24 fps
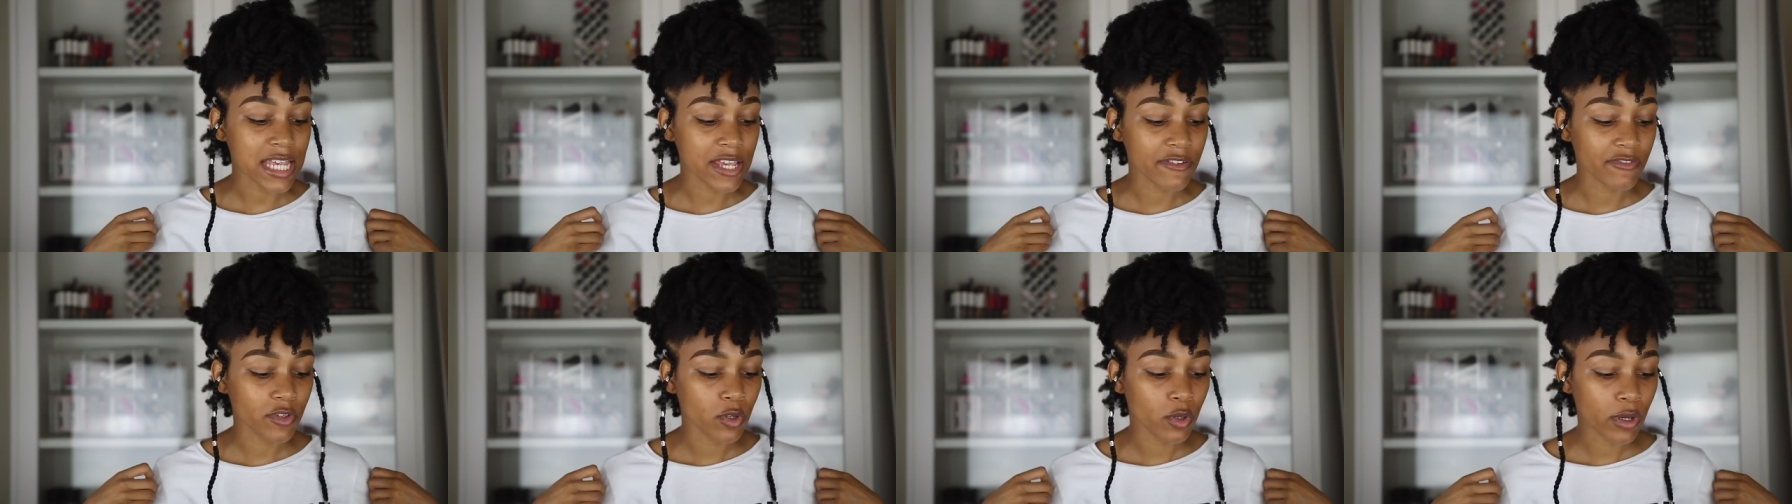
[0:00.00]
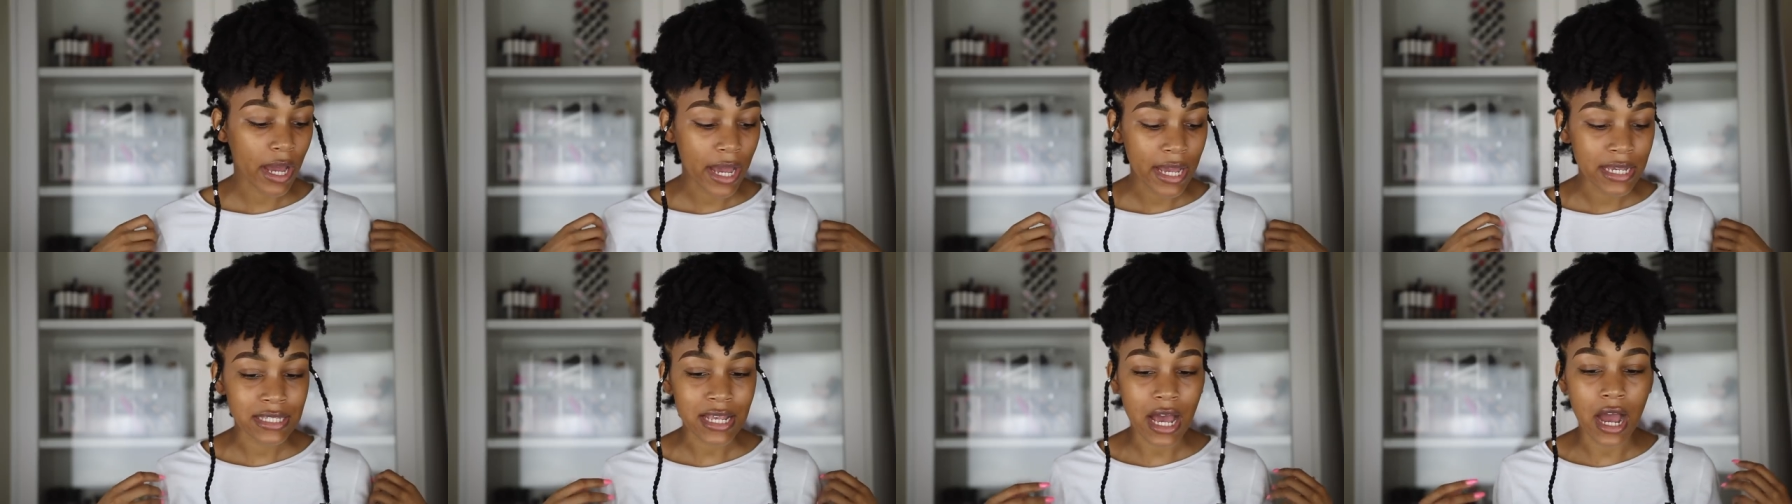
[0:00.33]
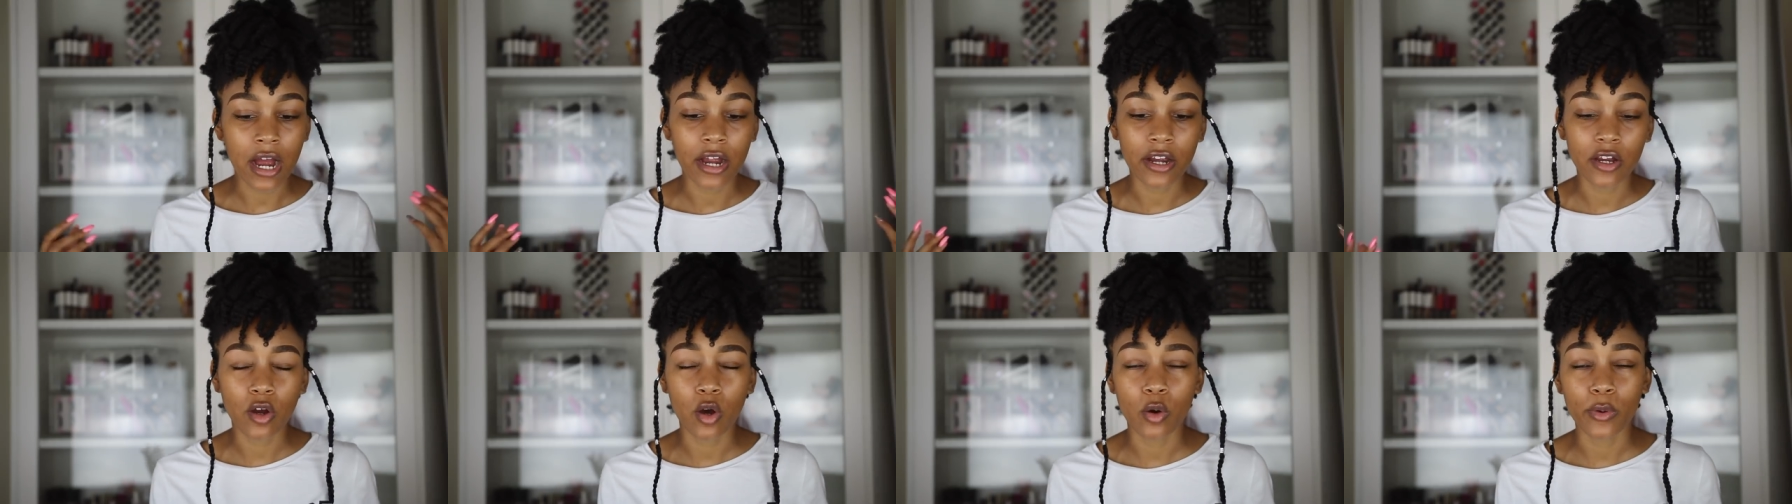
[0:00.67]
If you guys
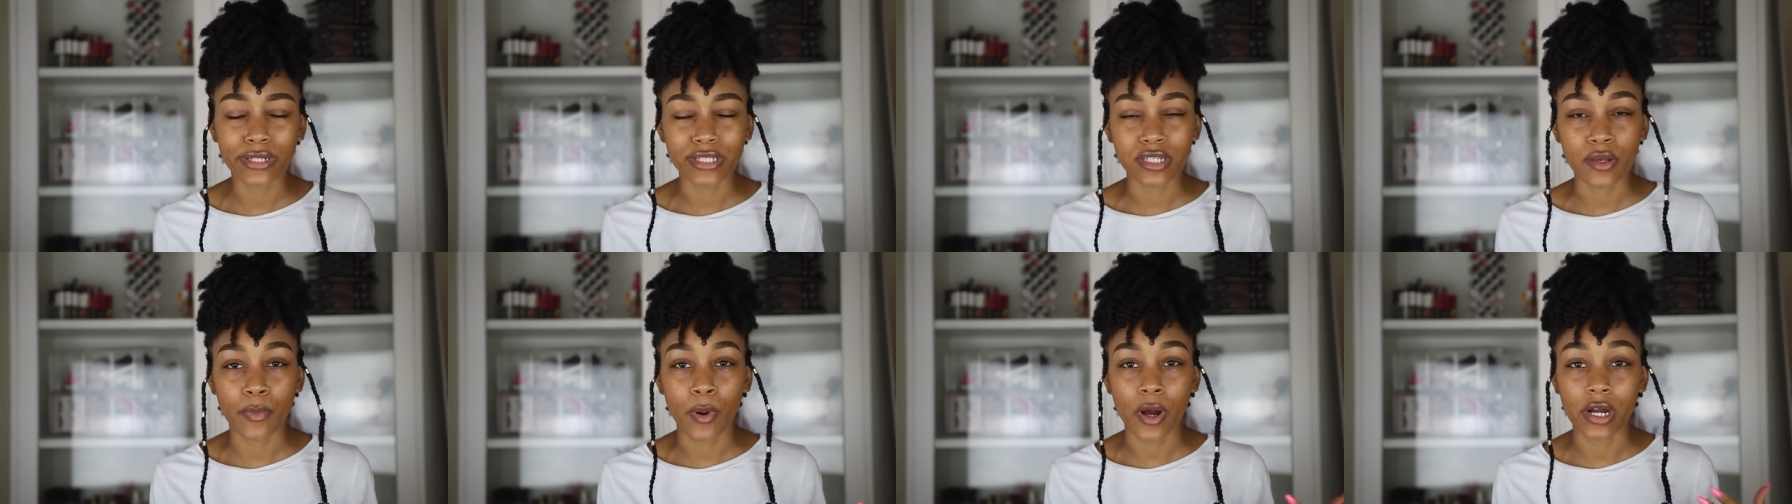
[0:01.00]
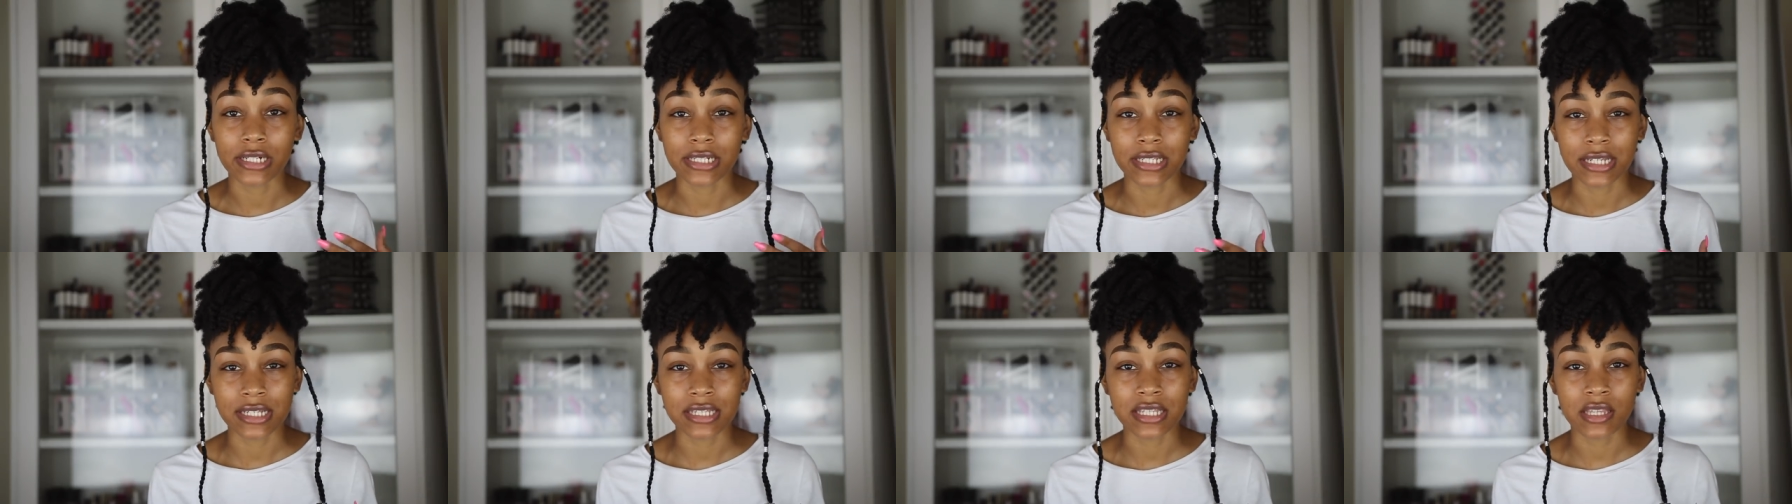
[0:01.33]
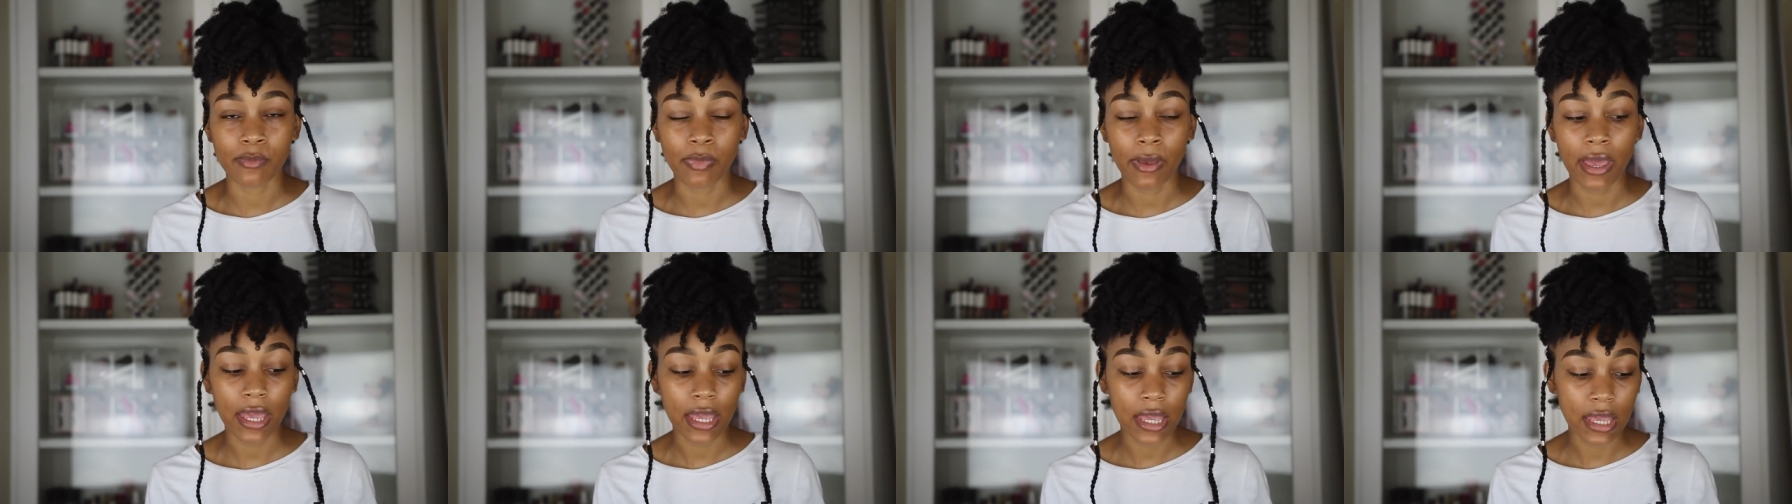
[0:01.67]
are going to
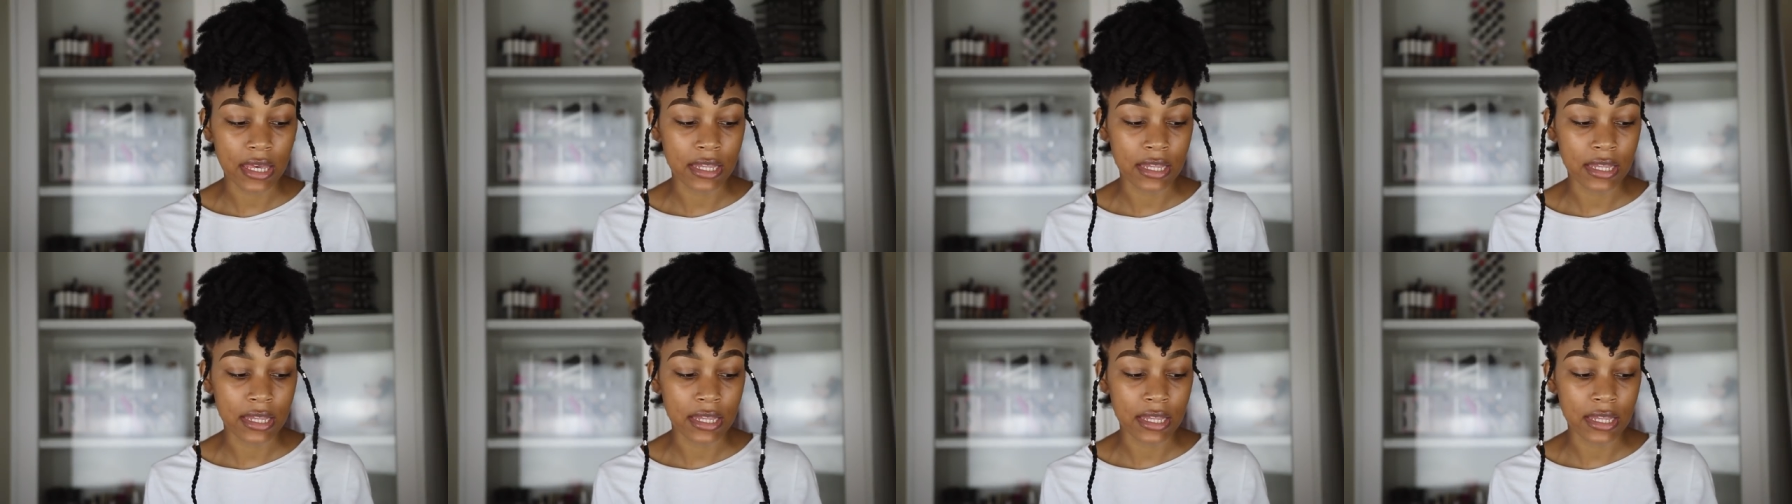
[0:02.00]
participate